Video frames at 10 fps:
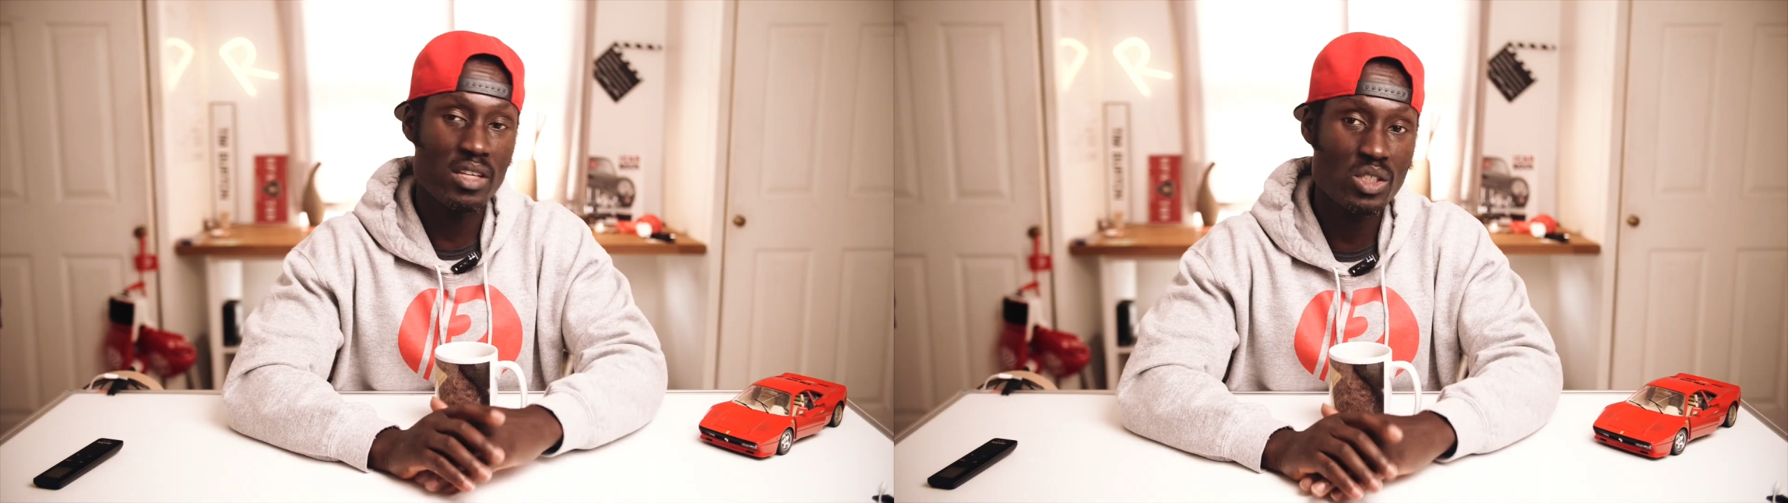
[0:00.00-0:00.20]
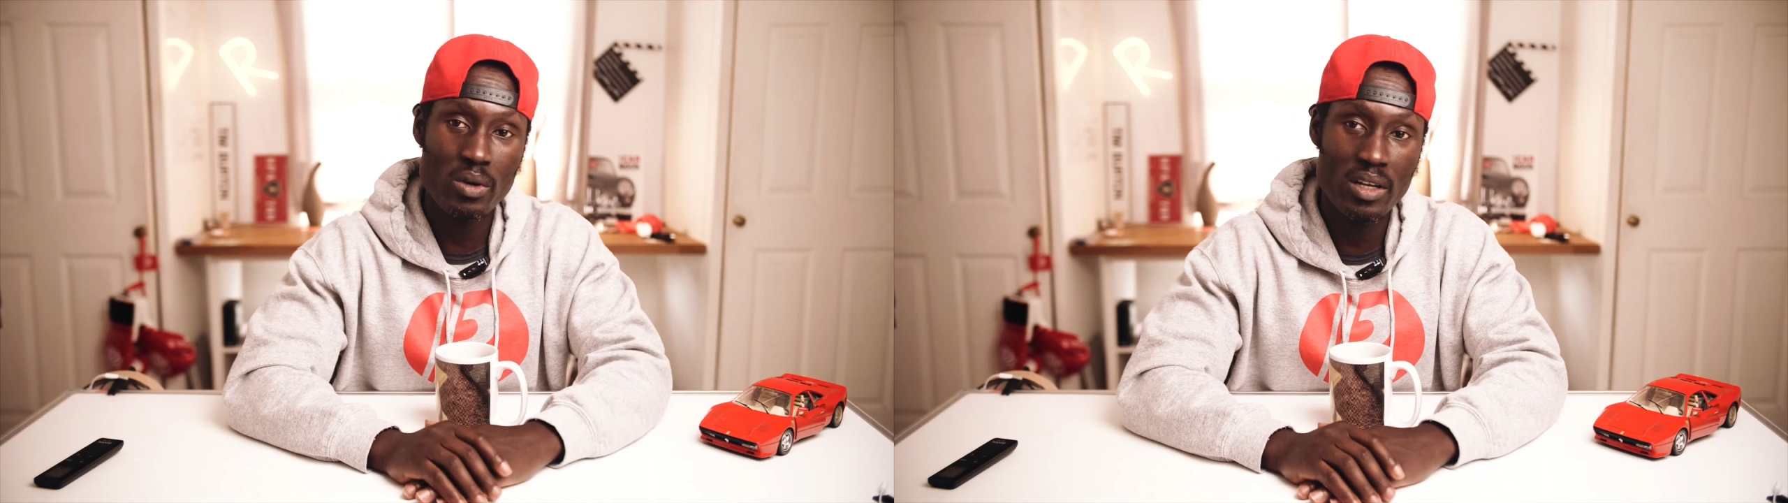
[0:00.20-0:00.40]

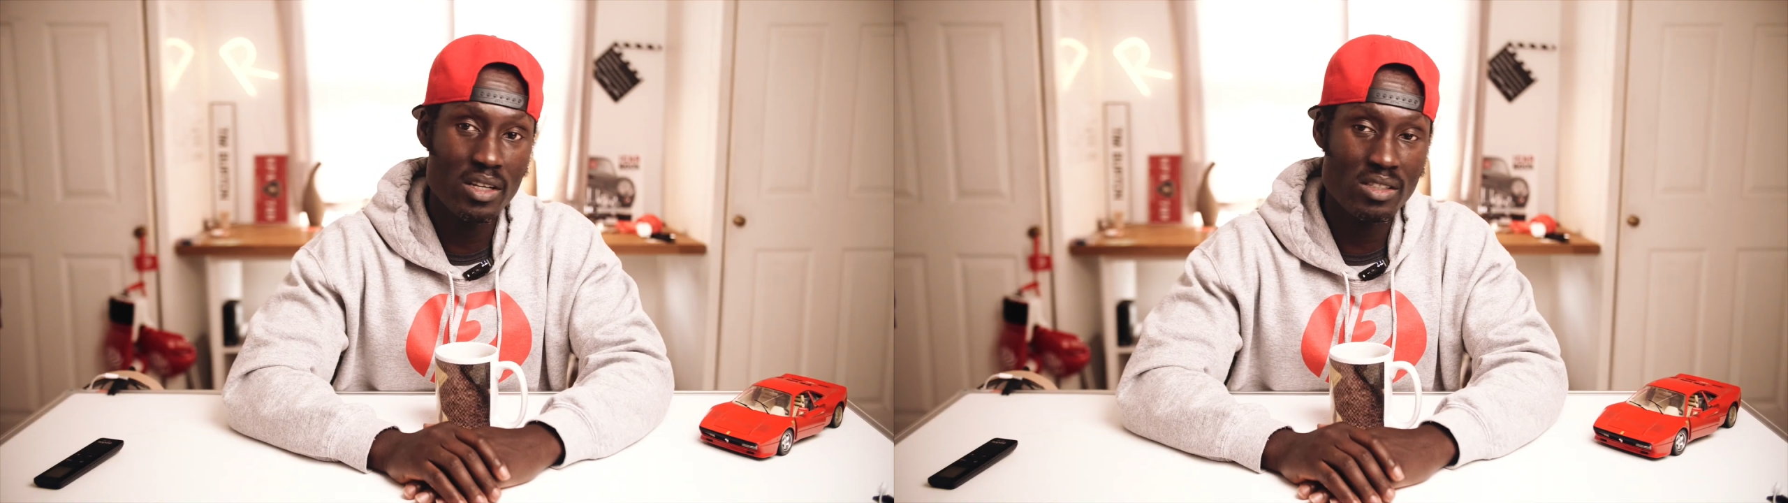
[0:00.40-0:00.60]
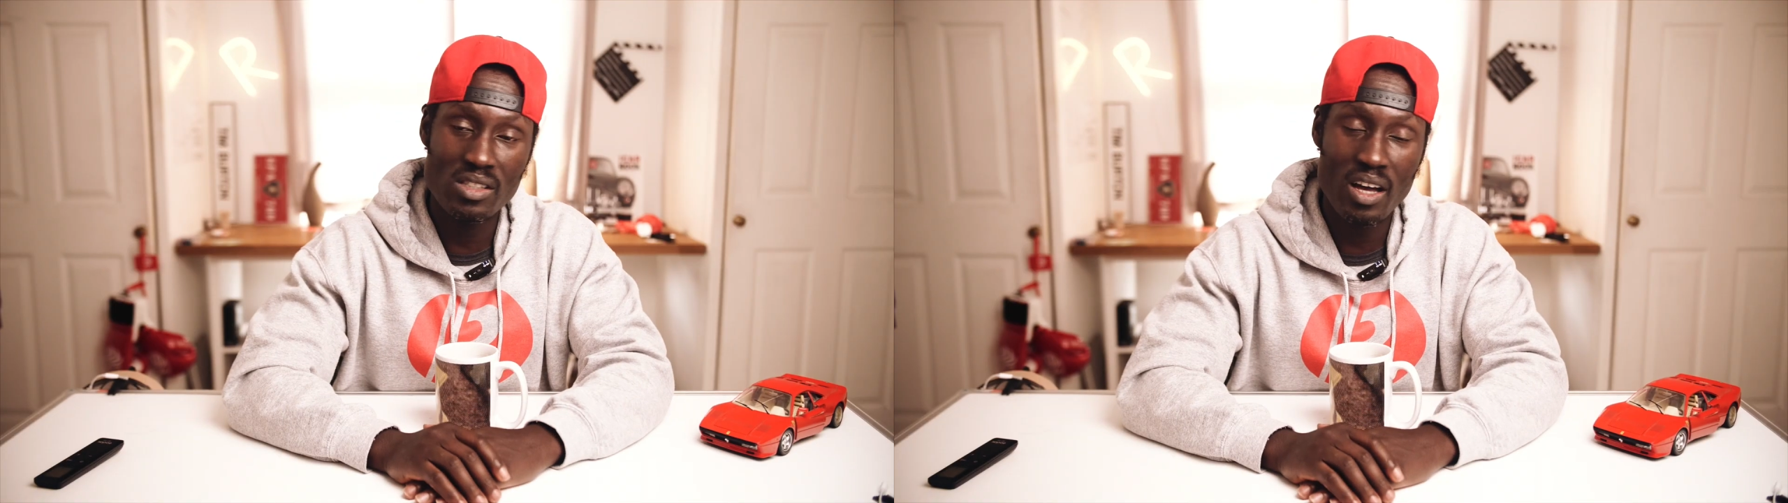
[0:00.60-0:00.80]
this one
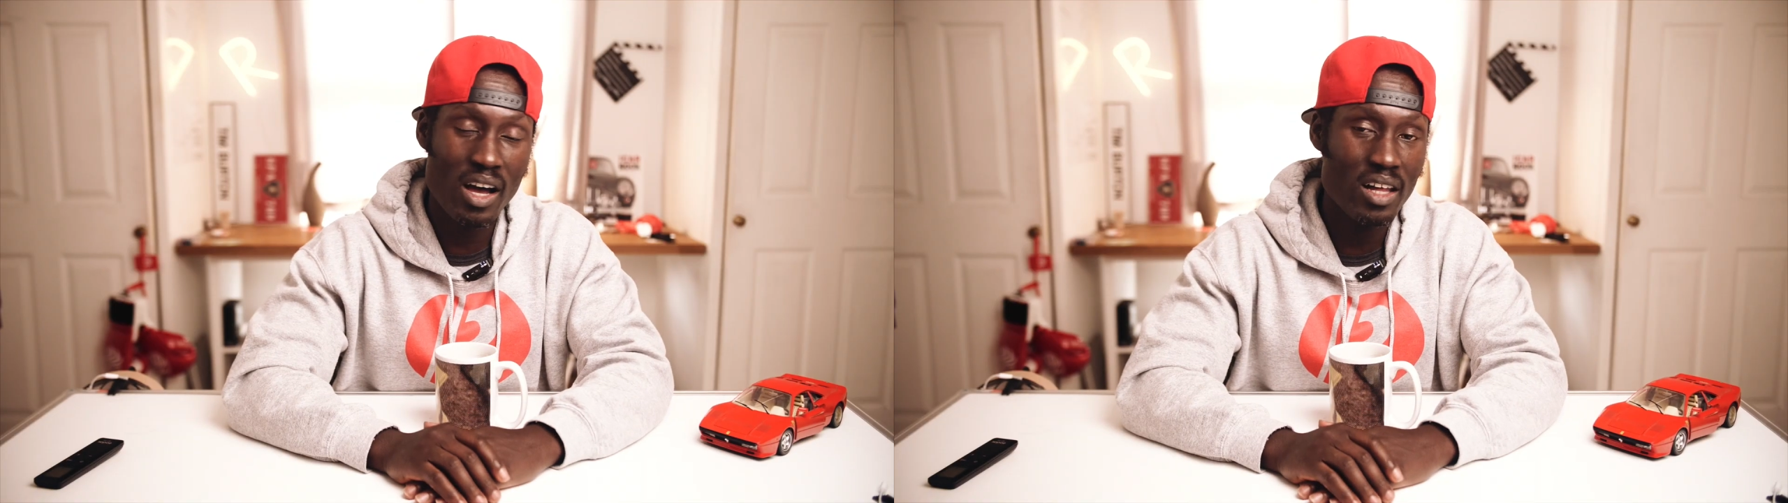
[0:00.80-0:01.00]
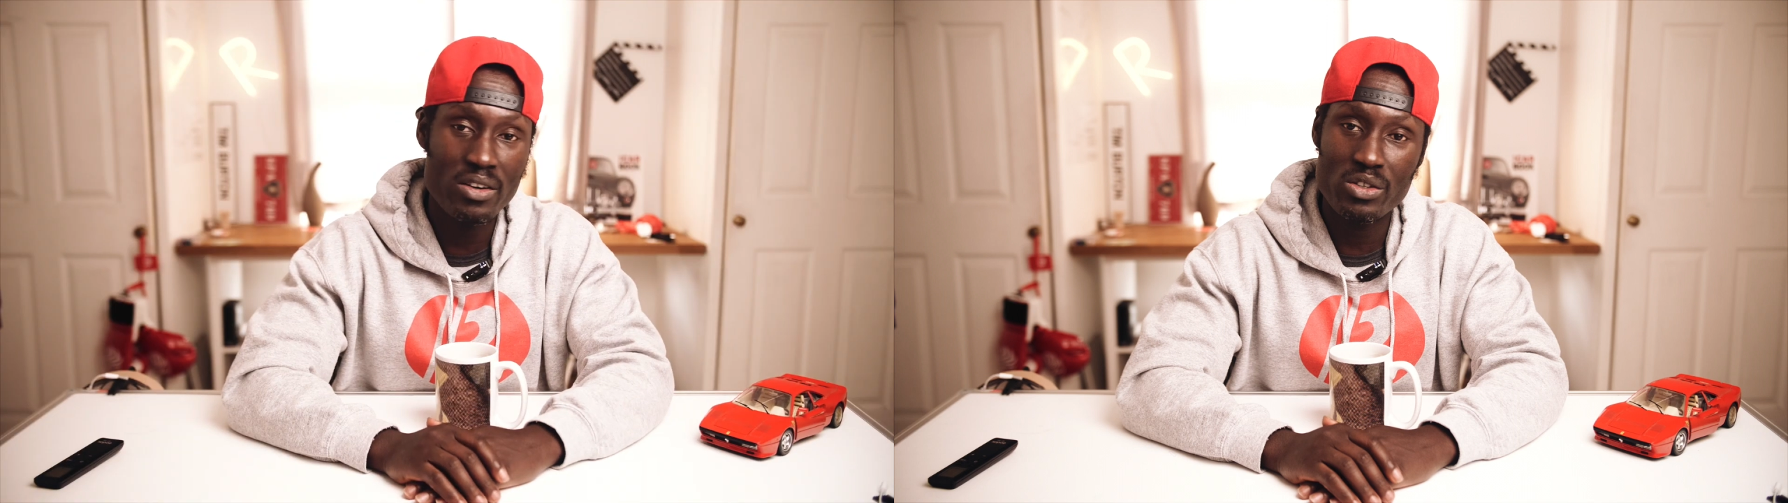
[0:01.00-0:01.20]
is just the
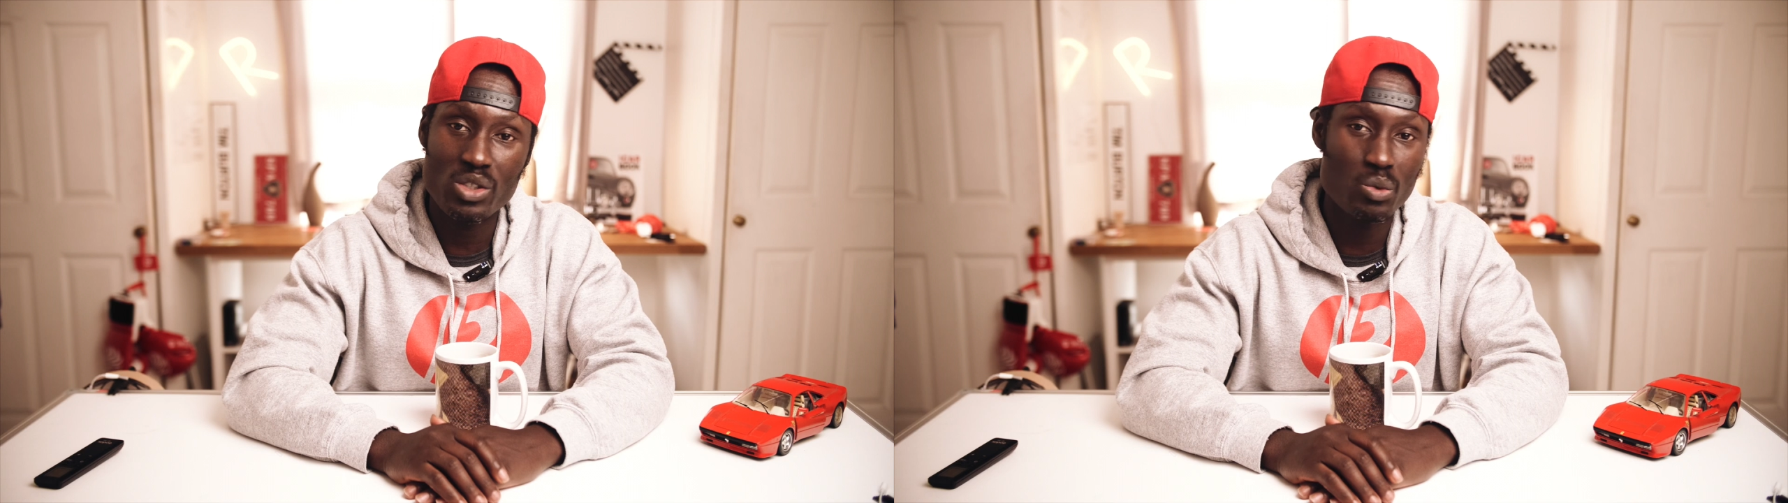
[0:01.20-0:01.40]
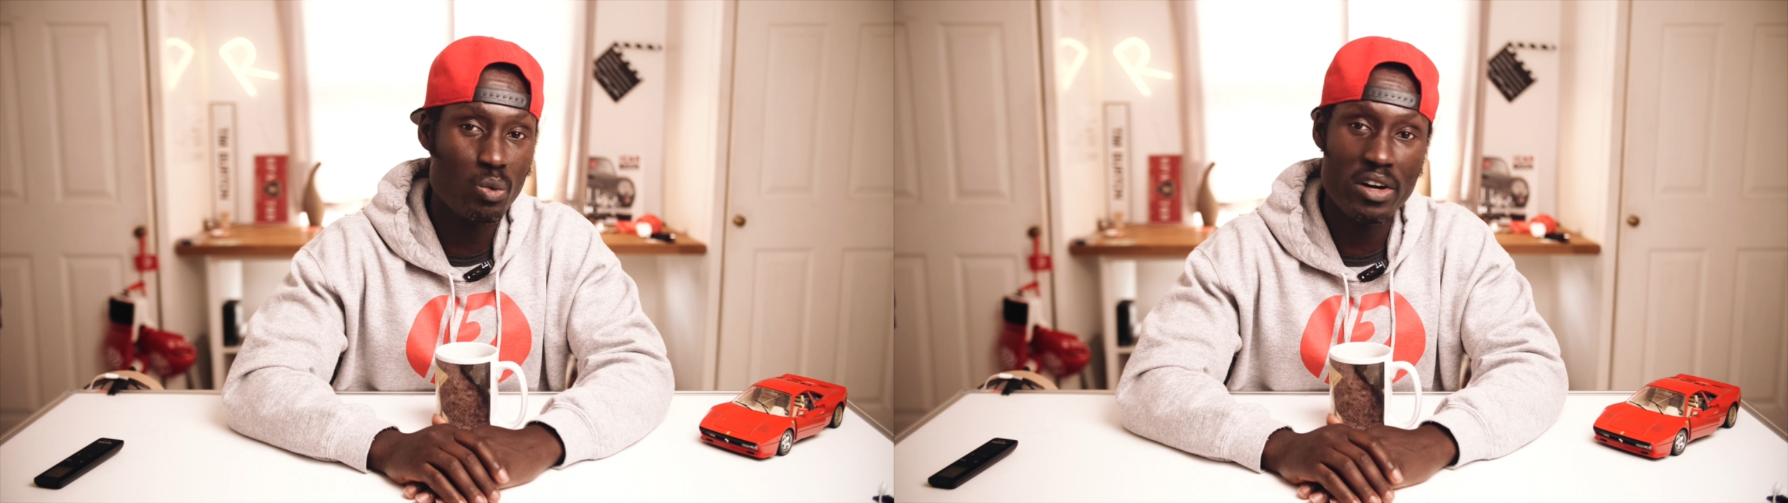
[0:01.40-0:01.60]
color, it
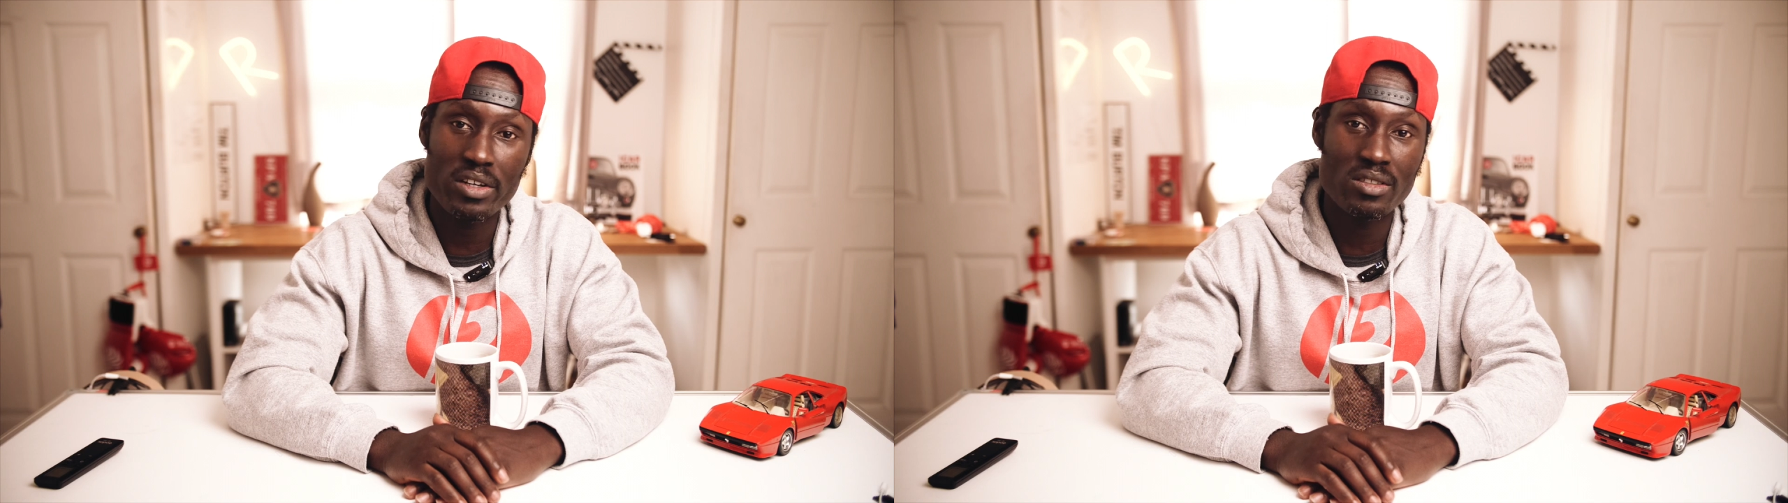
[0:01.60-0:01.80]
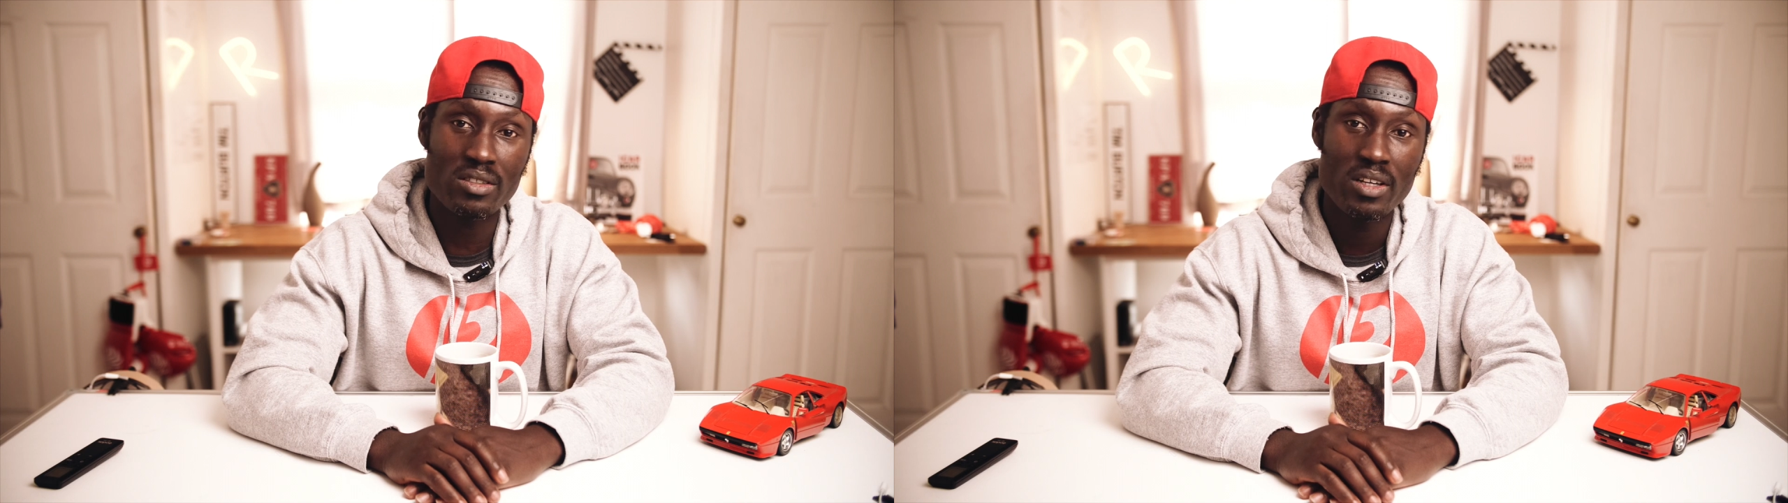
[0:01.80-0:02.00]
just
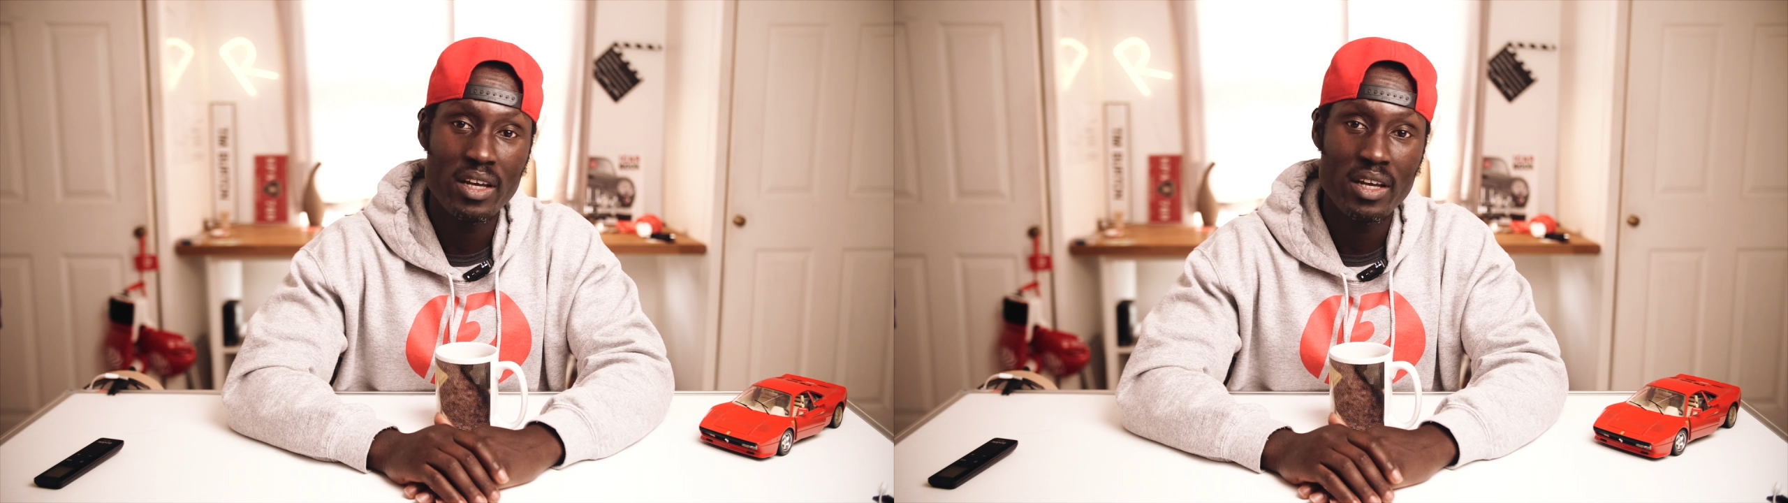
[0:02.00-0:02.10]
works.